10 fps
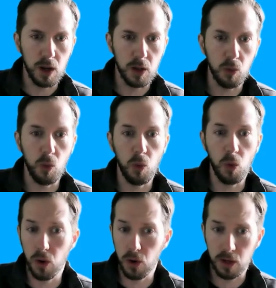the
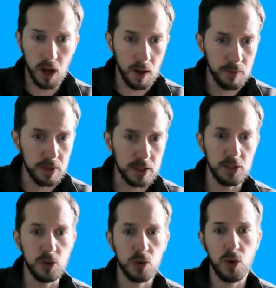war and conflict in
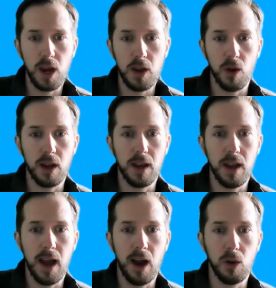Ukraine right
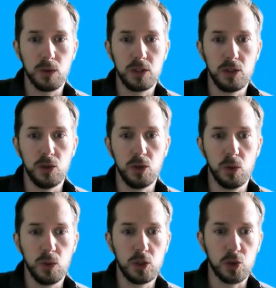now,
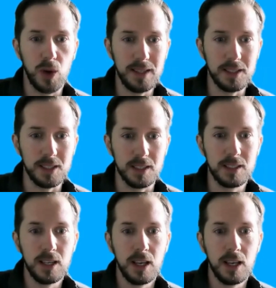to transit,